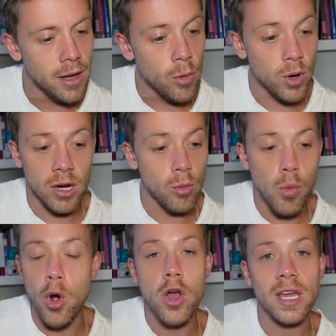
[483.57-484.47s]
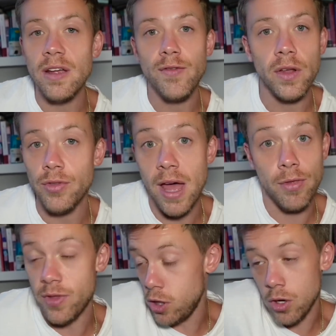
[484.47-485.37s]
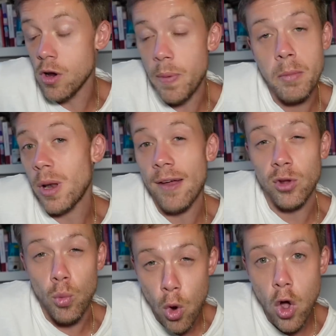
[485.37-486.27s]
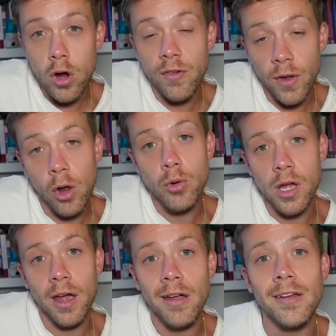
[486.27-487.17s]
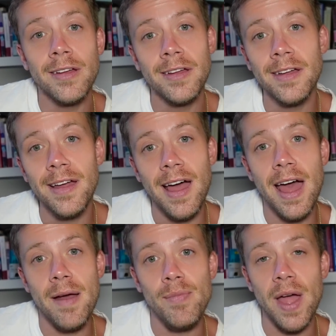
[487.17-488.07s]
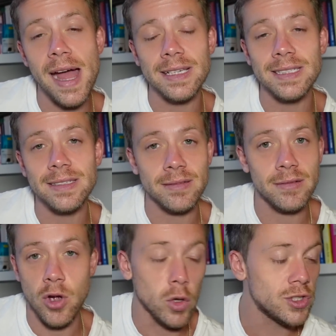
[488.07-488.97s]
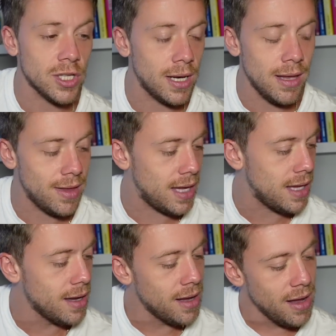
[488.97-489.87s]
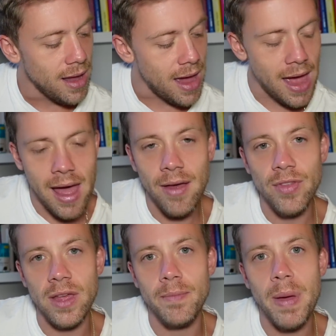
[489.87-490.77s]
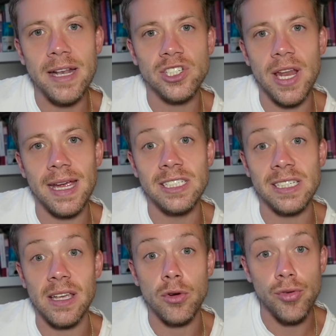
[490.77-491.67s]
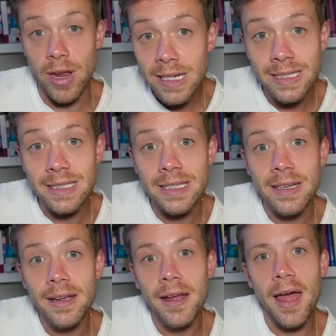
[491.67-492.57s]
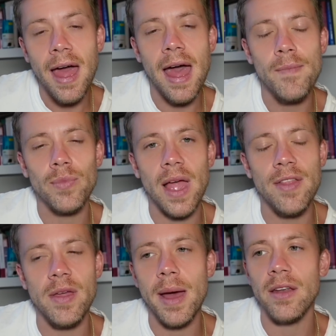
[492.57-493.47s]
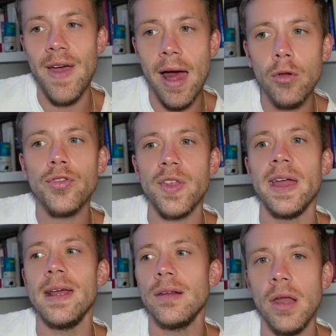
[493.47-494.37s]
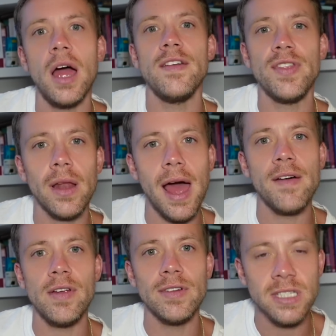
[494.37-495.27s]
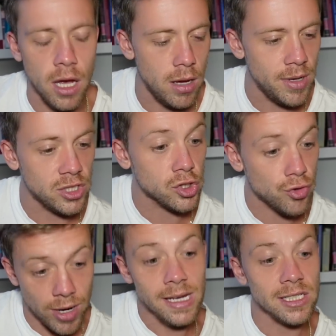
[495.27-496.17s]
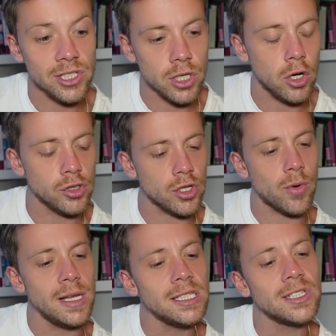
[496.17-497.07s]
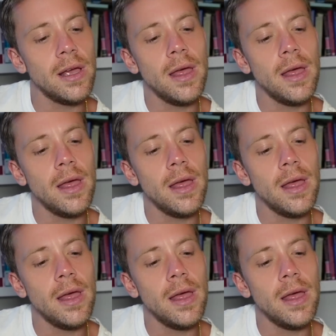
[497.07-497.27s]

We'll get, we're working for that. Younger people have to work for longer um, as constantly the, uh, the pension age is increased. Um, and the amount of healthy life they'll have in retirement shrinks as a consequence.